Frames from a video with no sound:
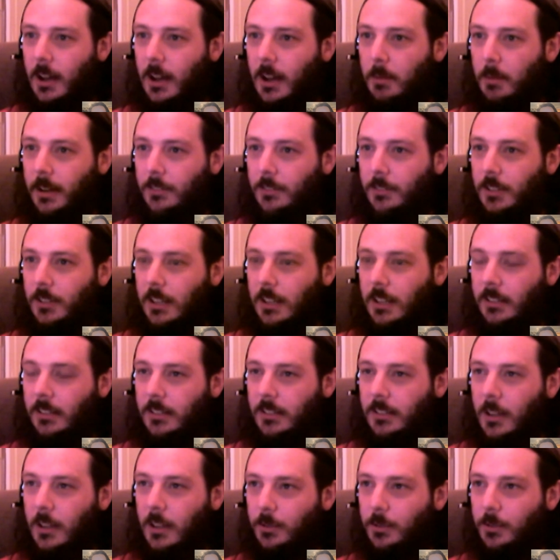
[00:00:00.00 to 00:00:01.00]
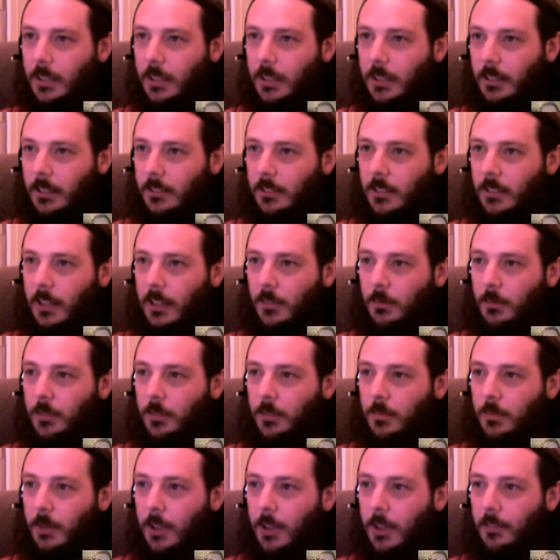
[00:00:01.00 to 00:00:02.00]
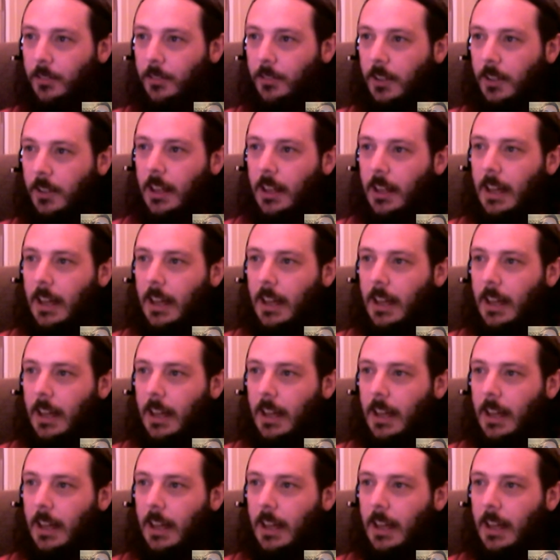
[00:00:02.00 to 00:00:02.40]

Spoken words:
I believe Jace is hosting, so give him some love.